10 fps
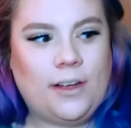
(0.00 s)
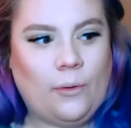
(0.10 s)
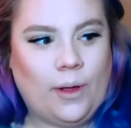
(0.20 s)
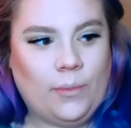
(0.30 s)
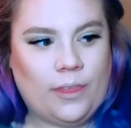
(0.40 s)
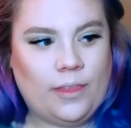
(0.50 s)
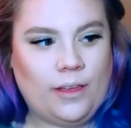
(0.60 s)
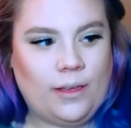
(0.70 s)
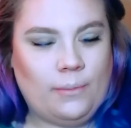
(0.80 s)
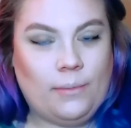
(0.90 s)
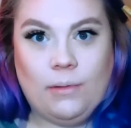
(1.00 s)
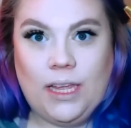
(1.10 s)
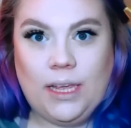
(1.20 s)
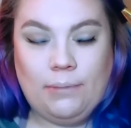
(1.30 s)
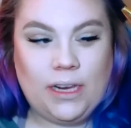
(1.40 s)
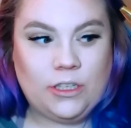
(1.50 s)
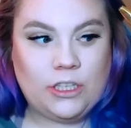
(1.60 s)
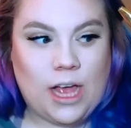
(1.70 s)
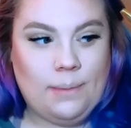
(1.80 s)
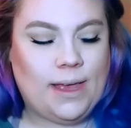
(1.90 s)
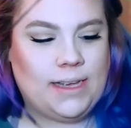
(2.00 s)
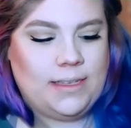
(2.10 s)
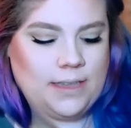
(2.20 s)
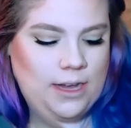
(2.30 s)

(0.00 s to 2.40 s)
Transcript: going to go in with the Maybelline Big Shot really